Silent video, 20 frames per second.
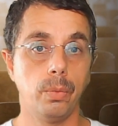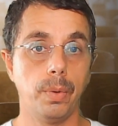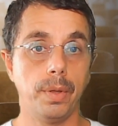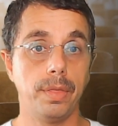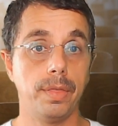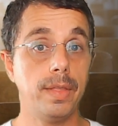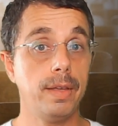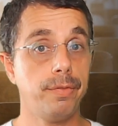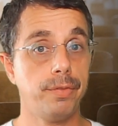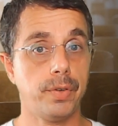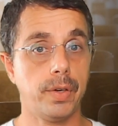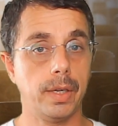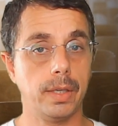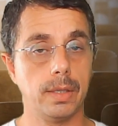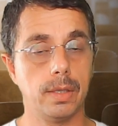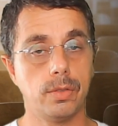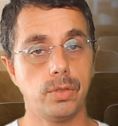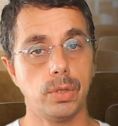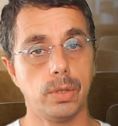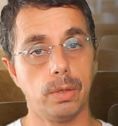
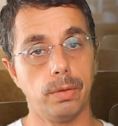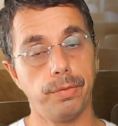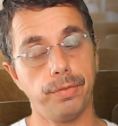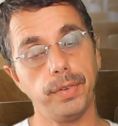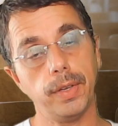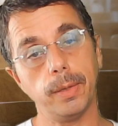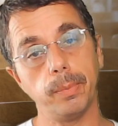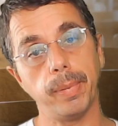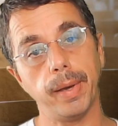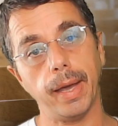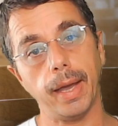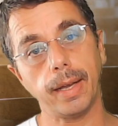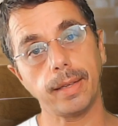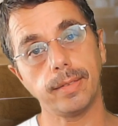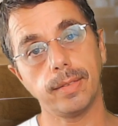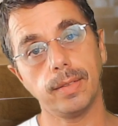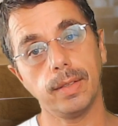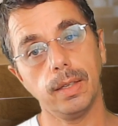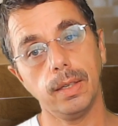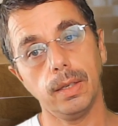different sort of
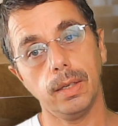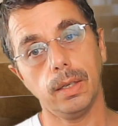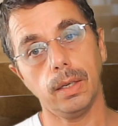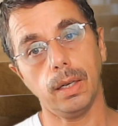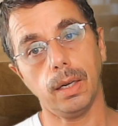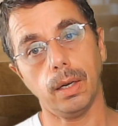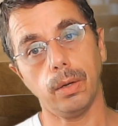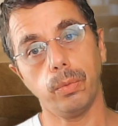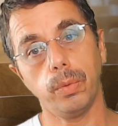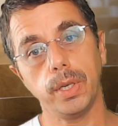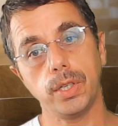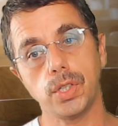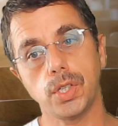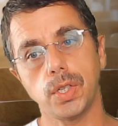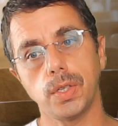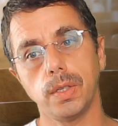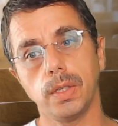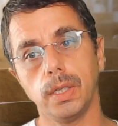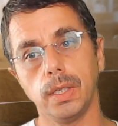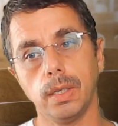feedbacks,
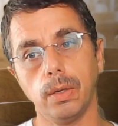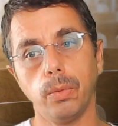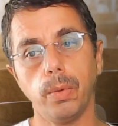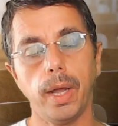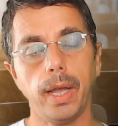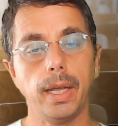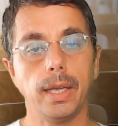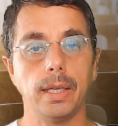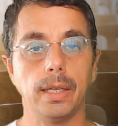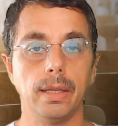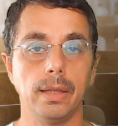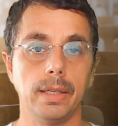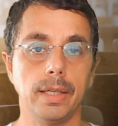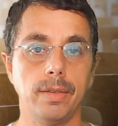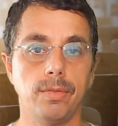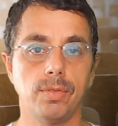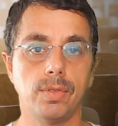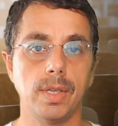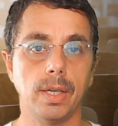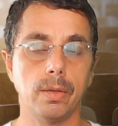which in a way
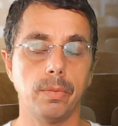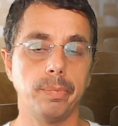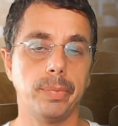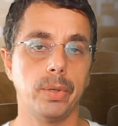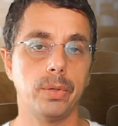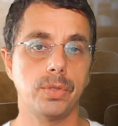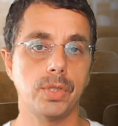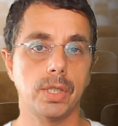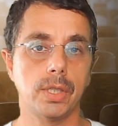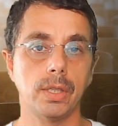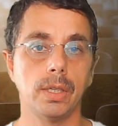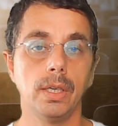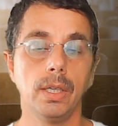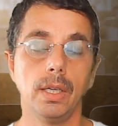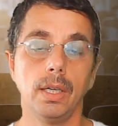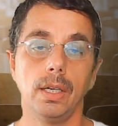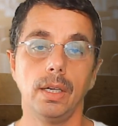leaves the composer